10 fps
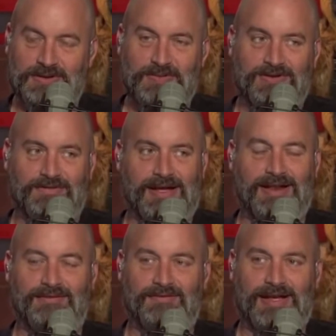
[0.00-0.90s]
between
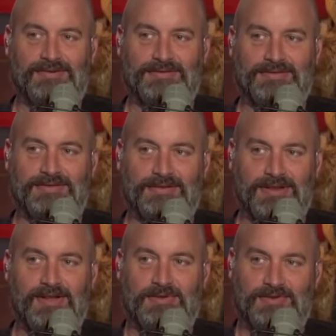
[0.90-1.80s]
Vine and Fountain.
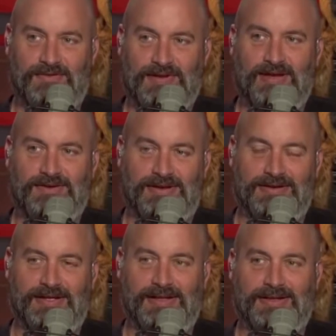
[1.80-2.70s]
You know, between Fountain
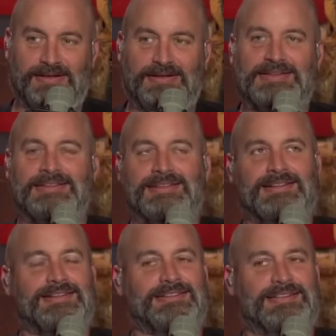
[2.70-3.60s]
and like
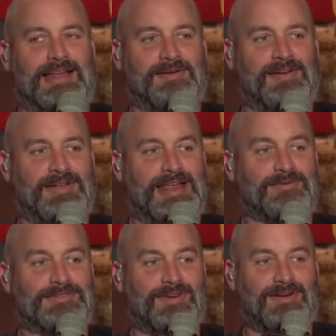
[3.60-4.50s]
Santa Con, and
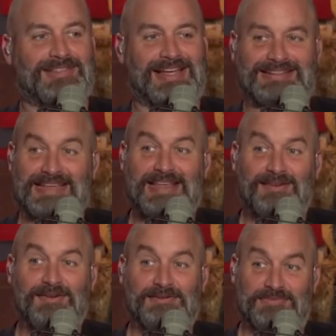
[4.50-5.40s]
it was called
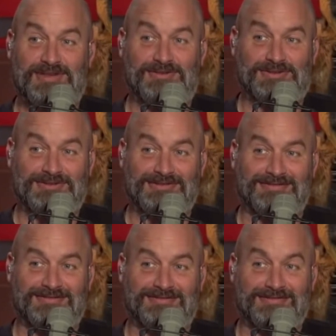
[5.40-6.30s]
Latino Computers.
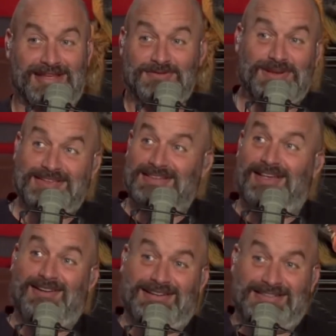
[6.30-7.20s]
That's what it
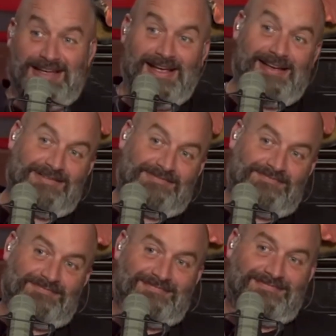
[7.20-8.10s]
said on a sign.
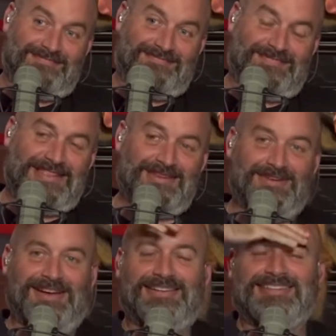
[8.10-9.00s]

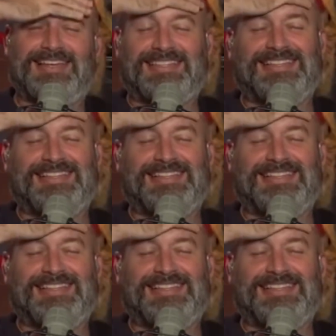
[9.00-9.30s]
So I, okay.